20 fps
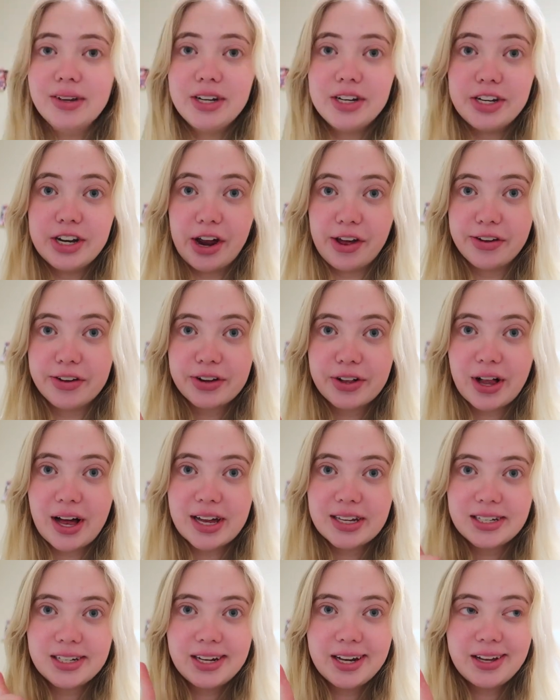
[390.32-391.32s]
another
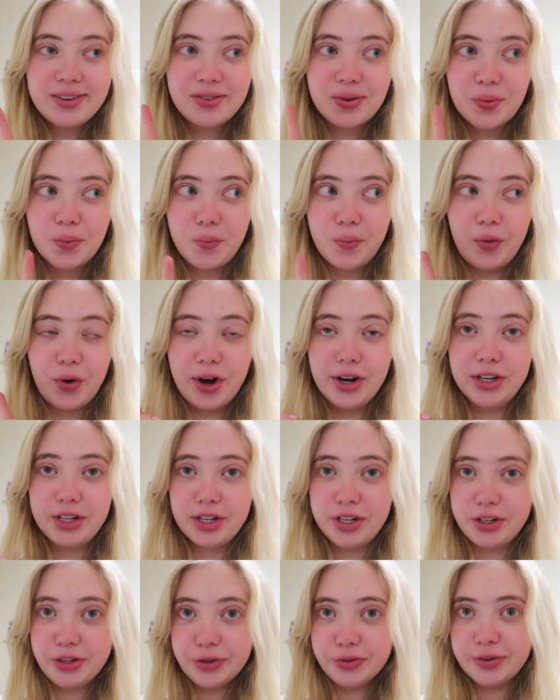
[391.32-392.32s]
class today from 1
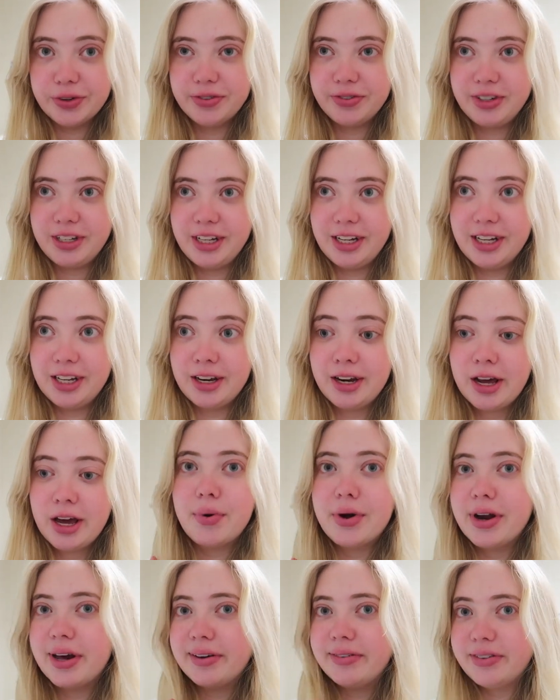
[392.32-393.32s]
to 2:15,
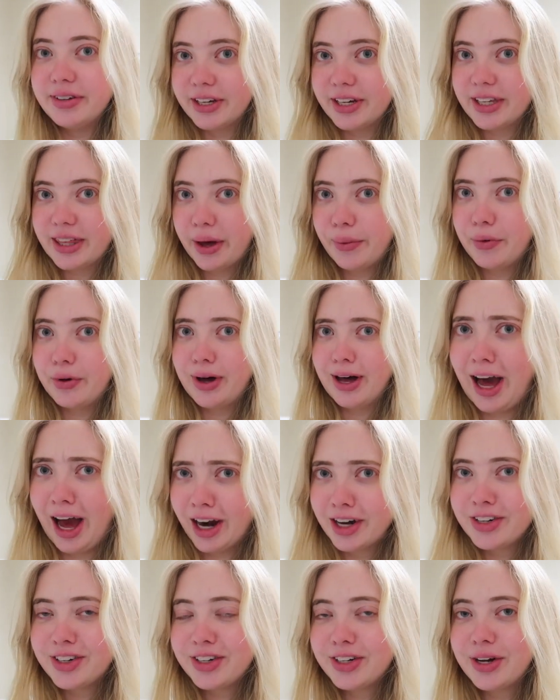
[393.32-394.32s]
but I feel like that will
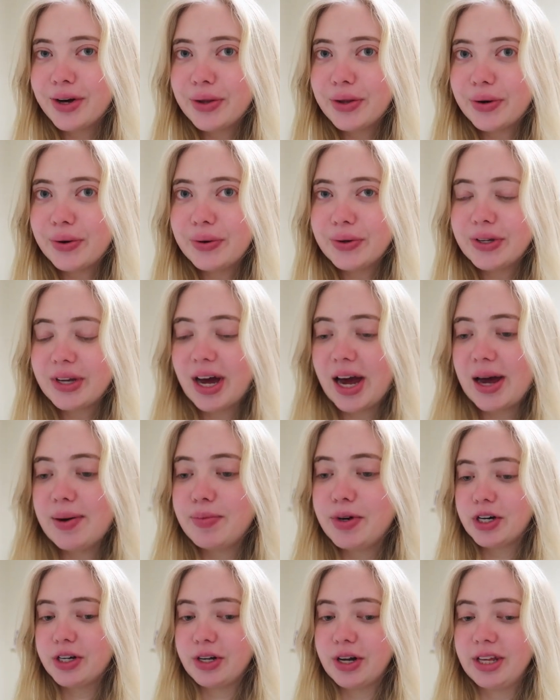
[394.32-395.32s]
actually go the whole
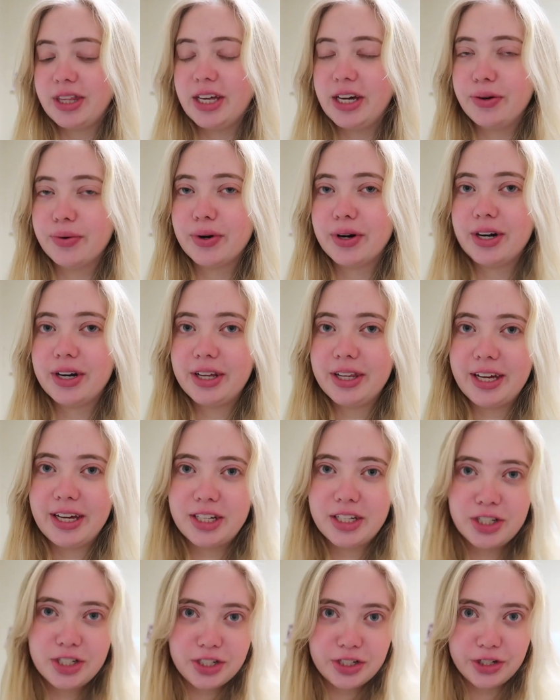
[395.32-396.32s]
time because I think we're gonna
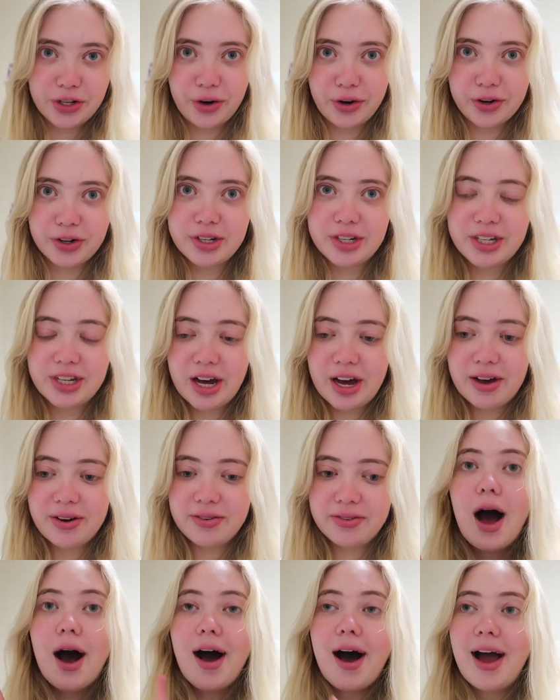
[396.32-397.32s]
like start stuff.
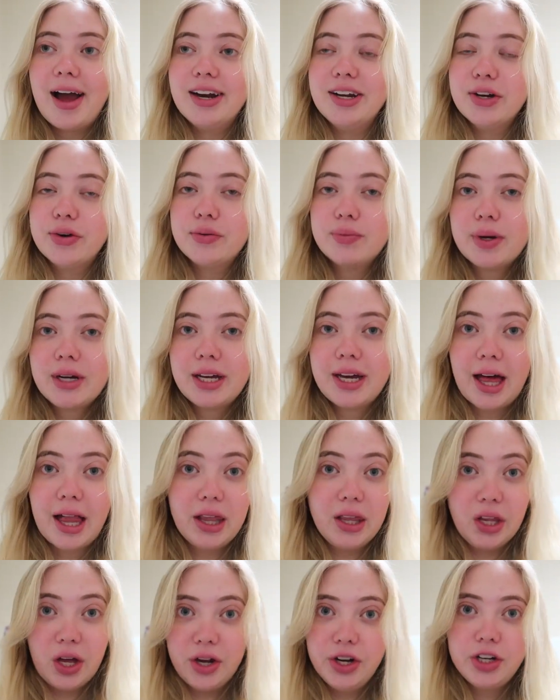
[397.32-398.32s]
I know I'm gonna
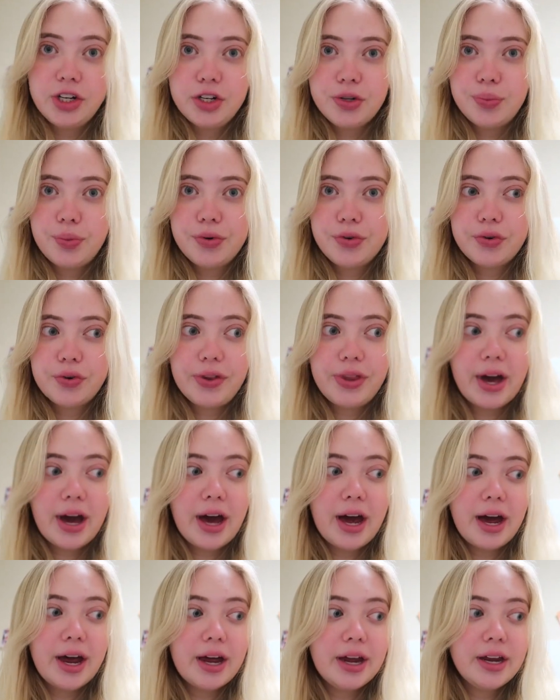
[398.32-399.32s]
get lunch before
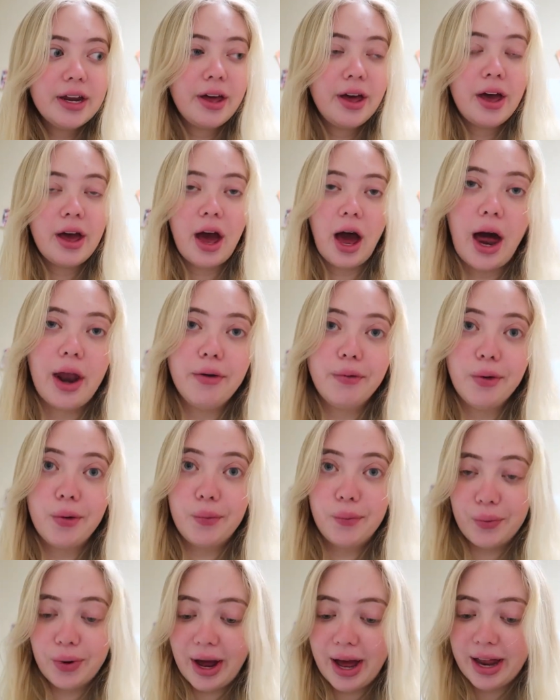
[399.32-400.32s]
that I don't know
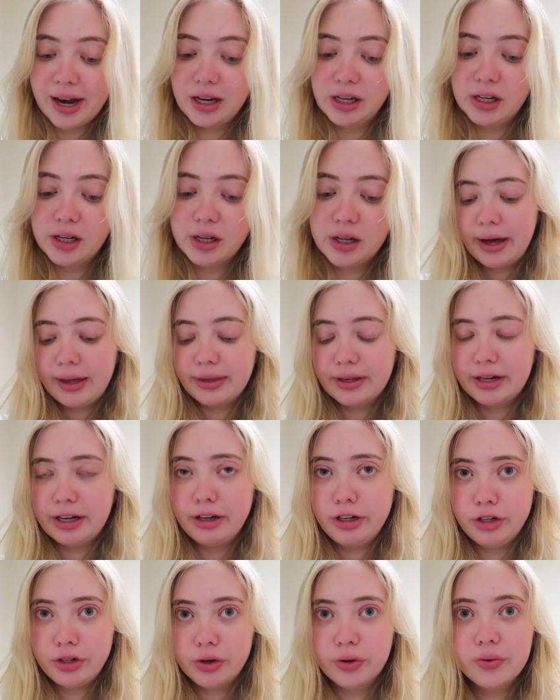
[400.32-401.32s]
when and then
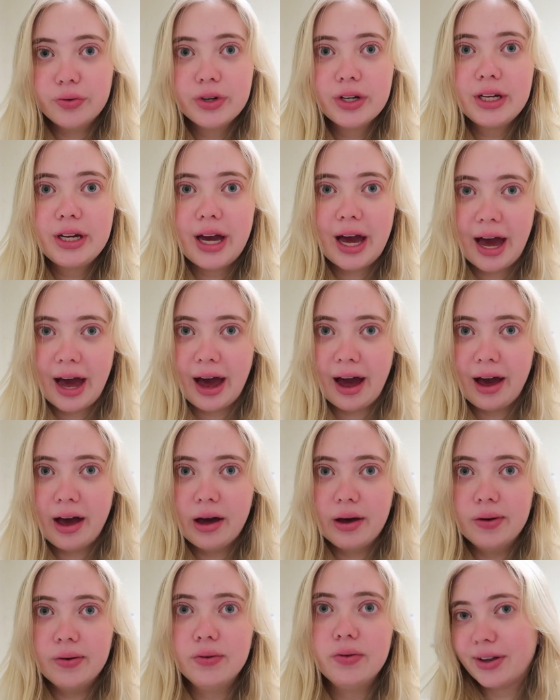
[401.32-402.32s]
I don't really
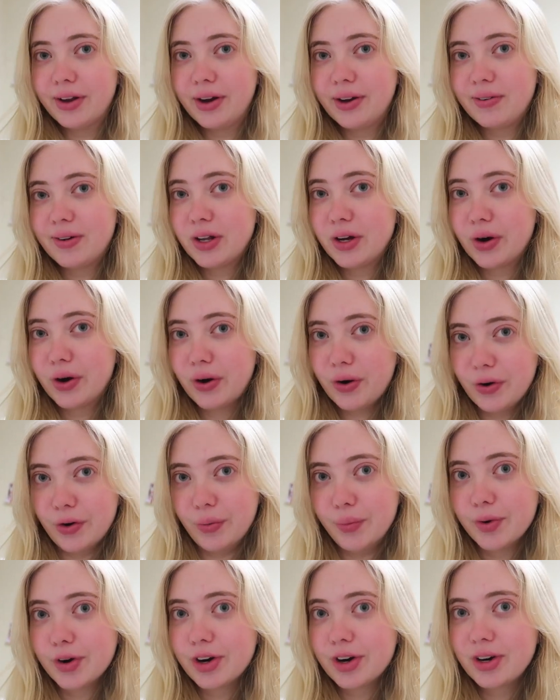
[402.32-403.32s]
have a lot of other
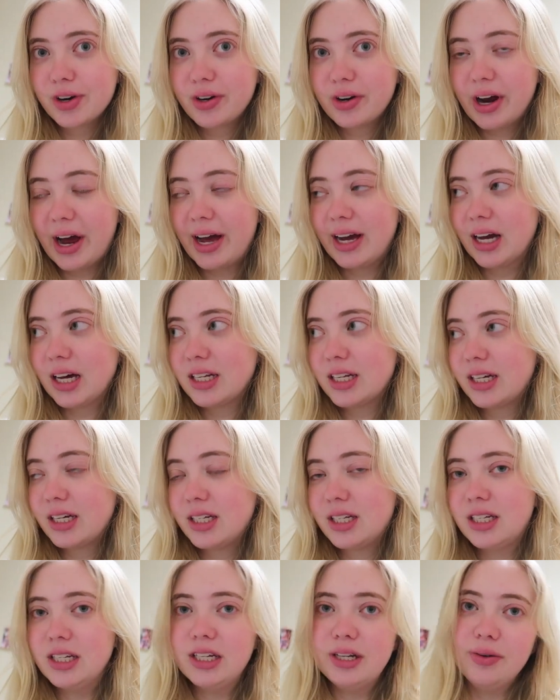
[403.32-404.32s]
homework I guess I
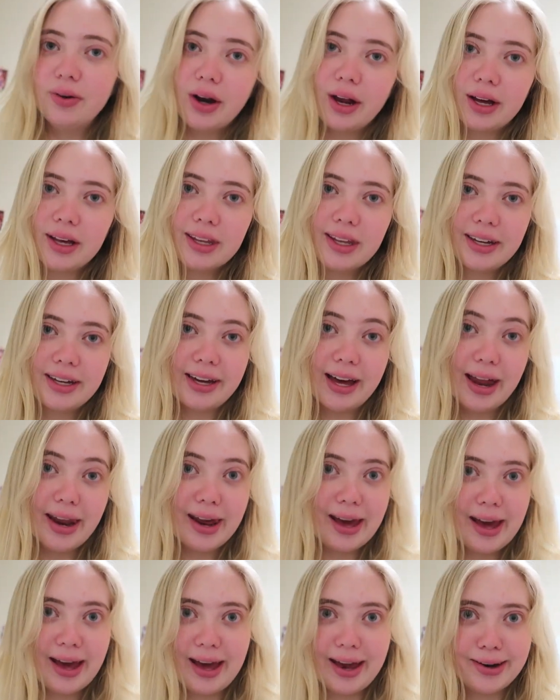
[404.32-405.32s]
can see what I can like get
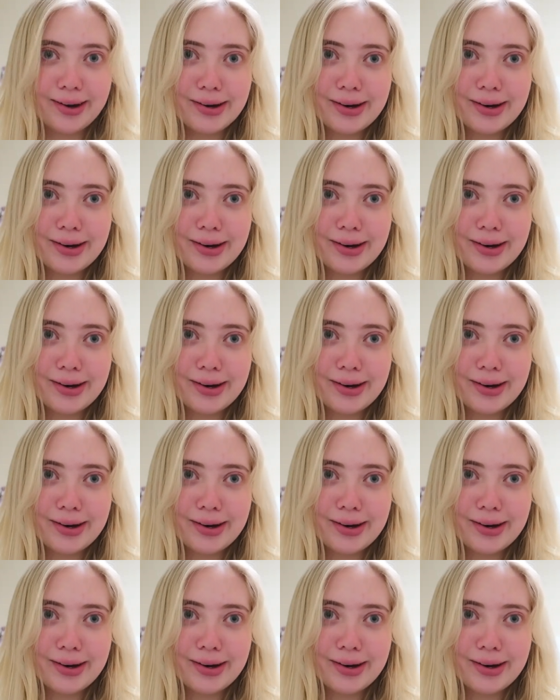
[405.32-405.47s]
ahead